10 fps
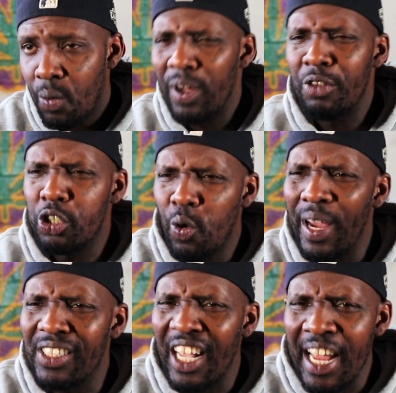When you
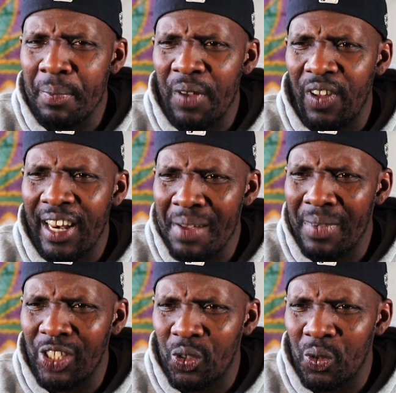squeeze a lemon for
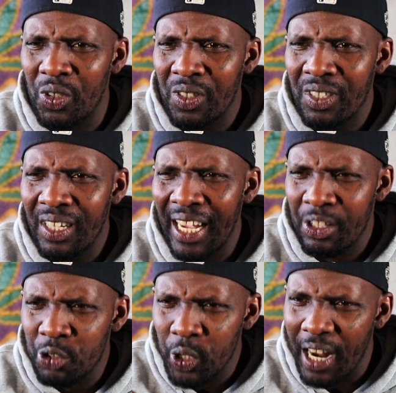lemon juice
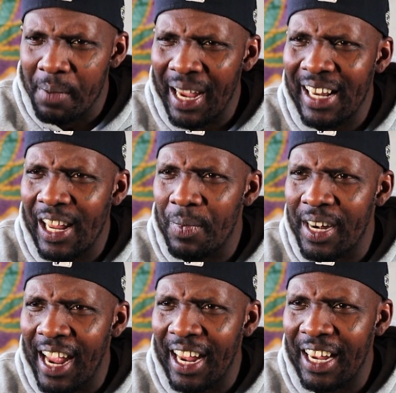and you trying to make
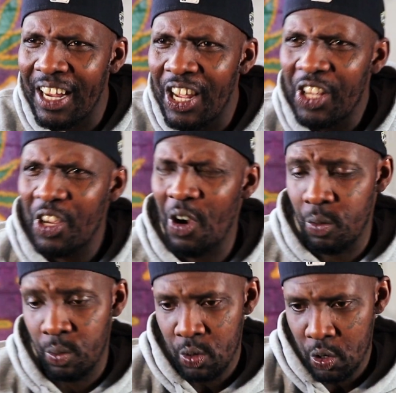lemonade, you
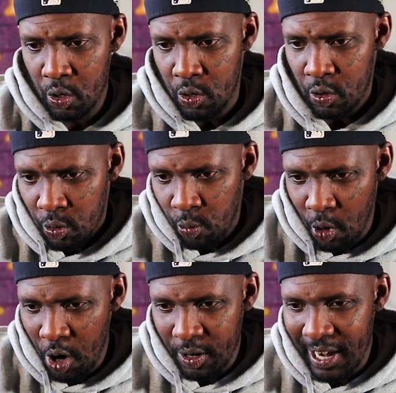don't
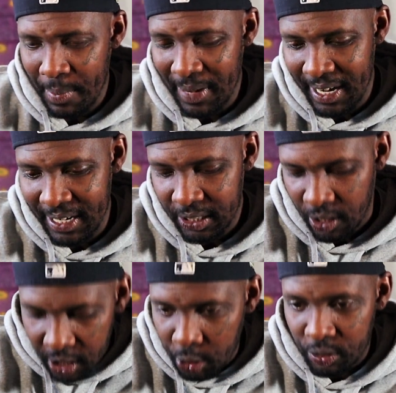rub the lemon in and just
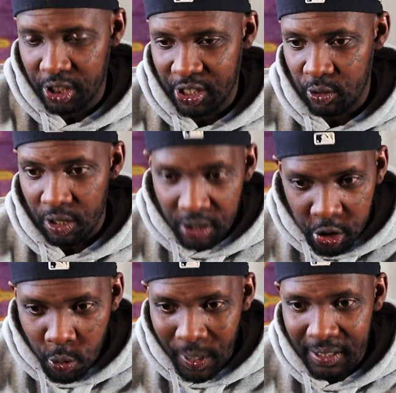
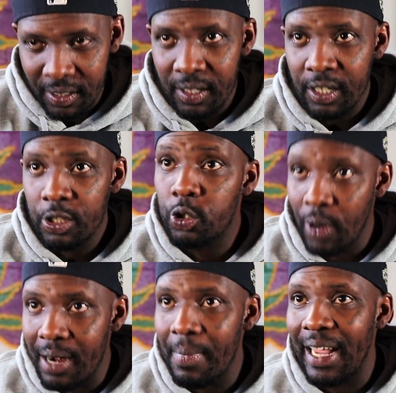squeak. You
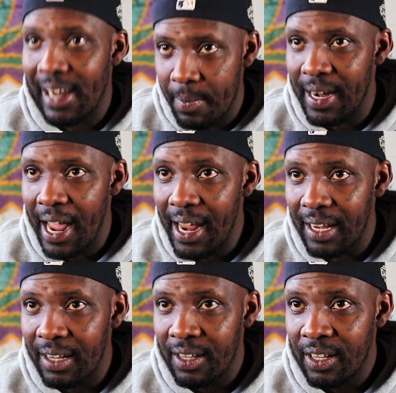trying to make
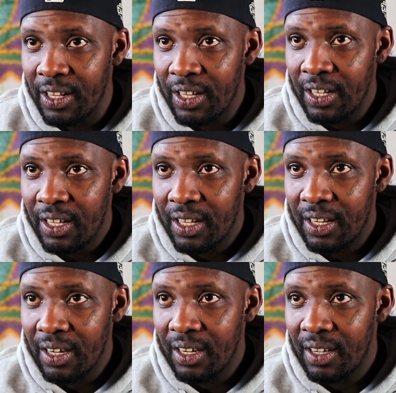lemonade. There's
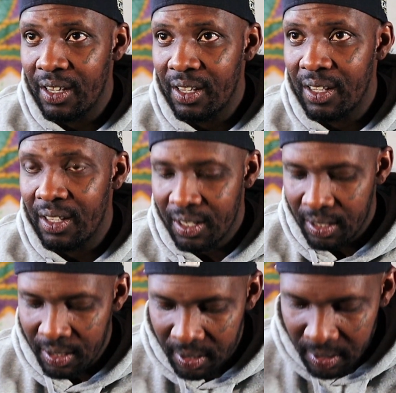actually a, a
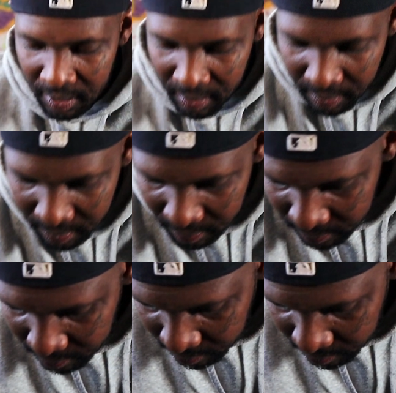guy on YouTube now who